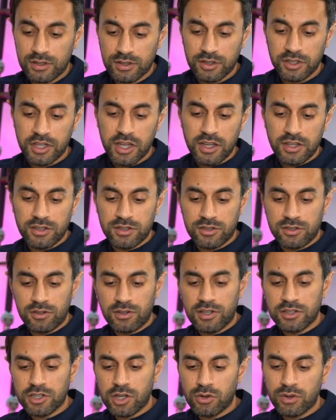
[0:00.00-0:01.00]
Okay, so
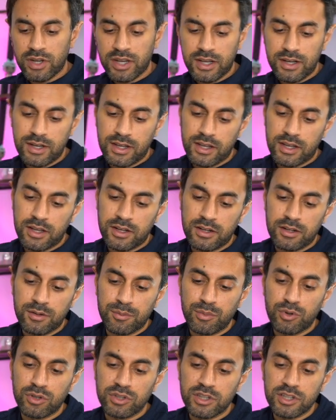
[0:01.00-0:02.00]
let's go ahead and
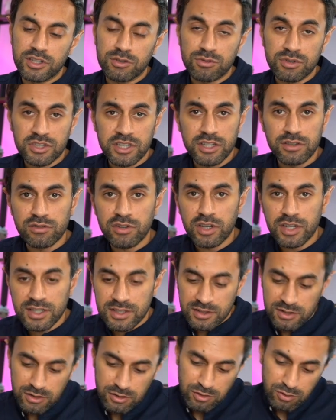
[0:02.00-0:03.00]
put this receiver
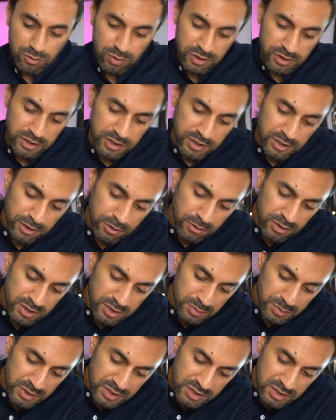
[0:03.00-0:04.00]
into one of the
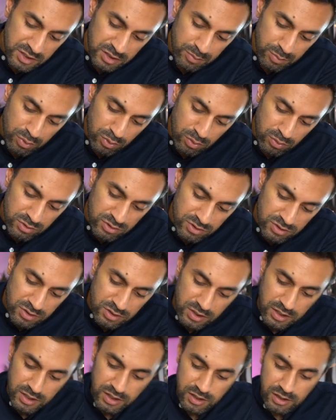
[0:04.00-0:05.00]
USB-C ports
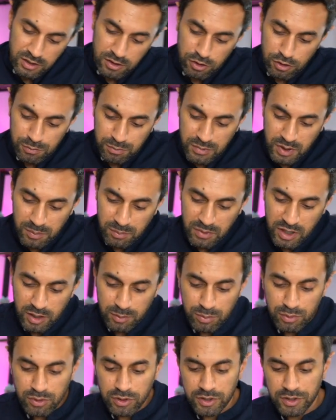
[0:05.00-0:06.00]
on my
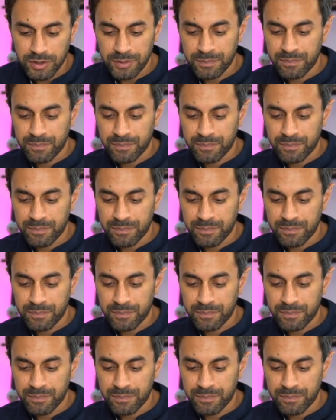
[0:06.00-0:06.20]
MacBook.